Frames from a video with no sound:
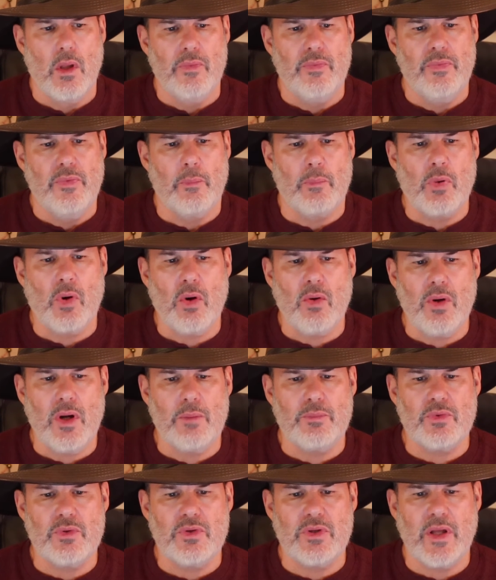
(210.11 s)
The
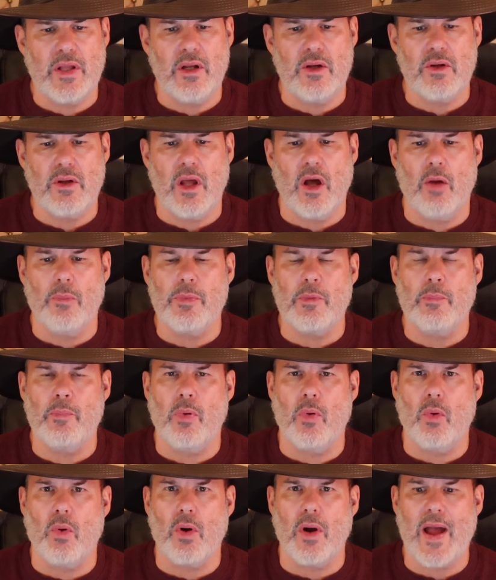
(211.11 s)
programs intended to help the
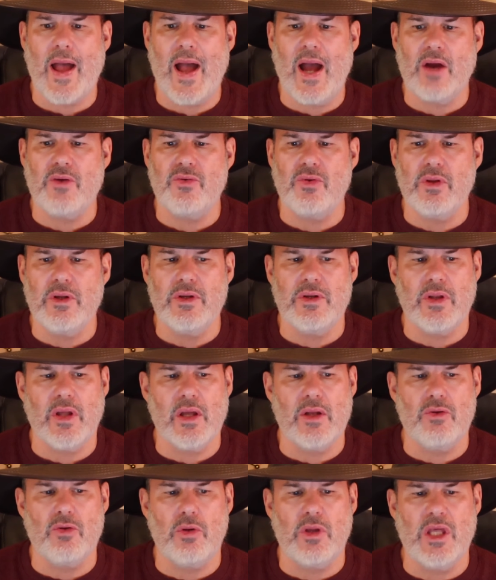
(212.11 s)
poor actually
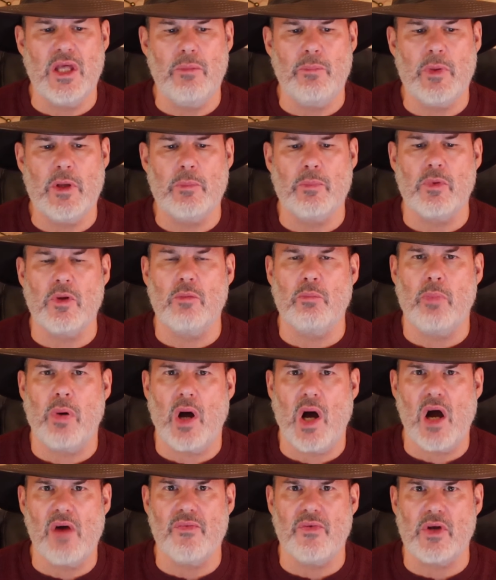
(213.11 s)
tend to keep people in
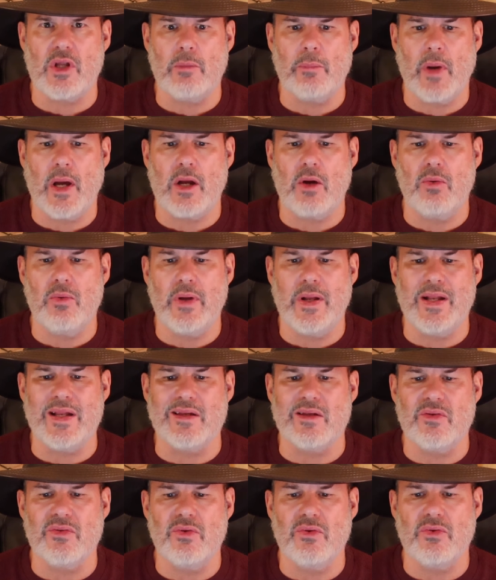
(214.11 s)
poverty by creating
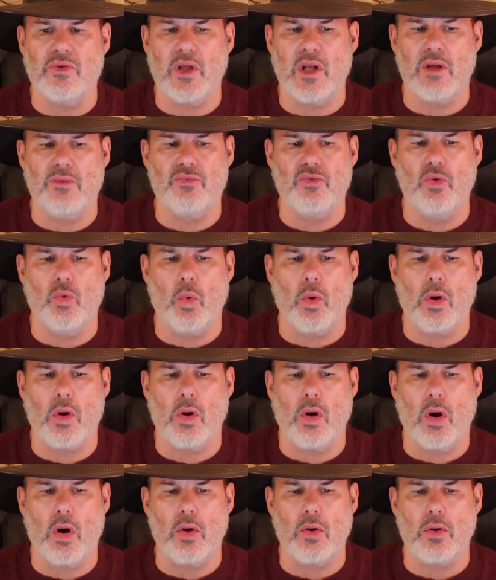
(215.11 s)
disincentives to work
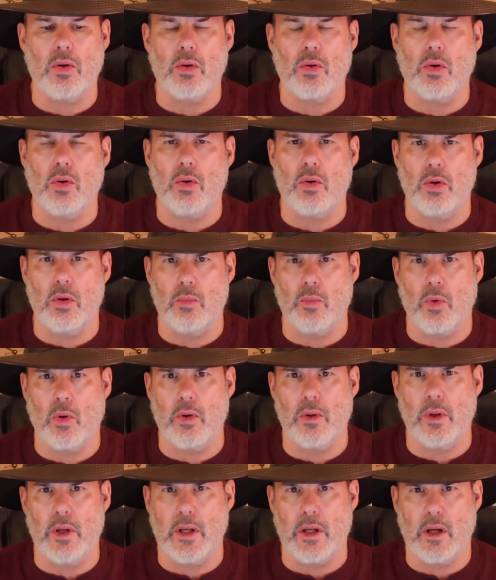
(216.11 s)
harder or earn
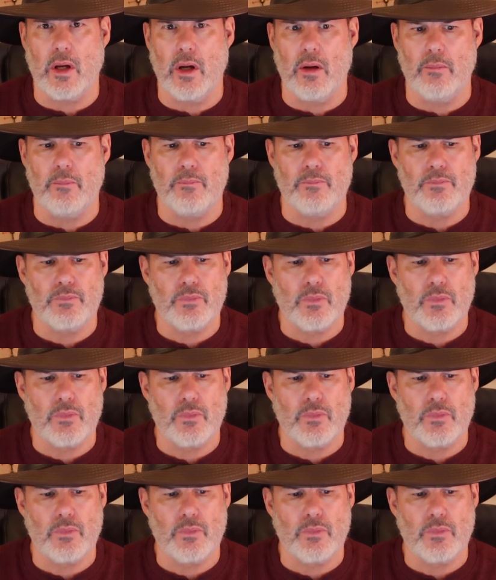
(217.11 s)
more income.